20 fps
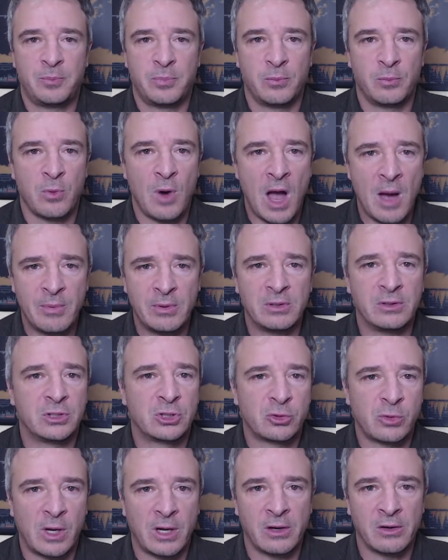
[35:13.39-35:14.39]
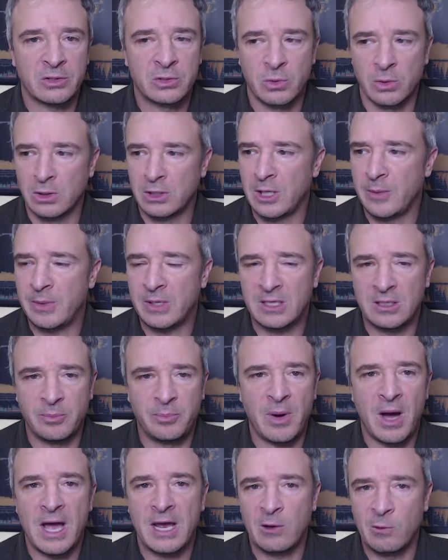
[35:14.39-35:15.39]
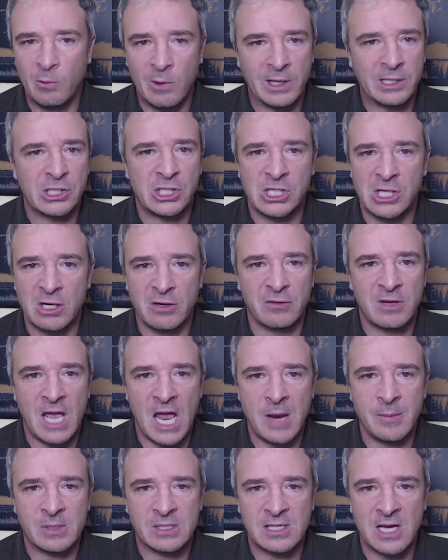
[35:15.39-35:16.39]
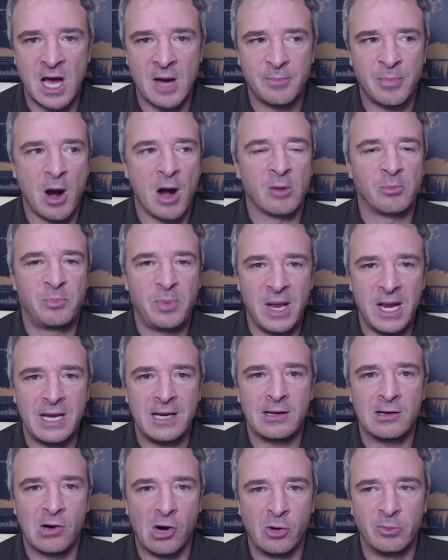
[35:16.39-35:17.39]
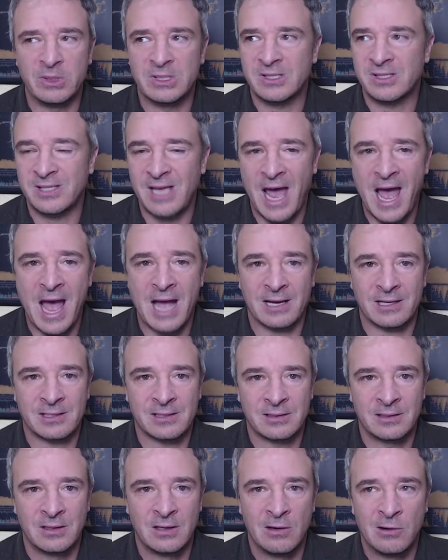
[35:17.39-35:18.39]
Robinhood traders who are limited to buying one share of GameStop are beating Goldman Sachs,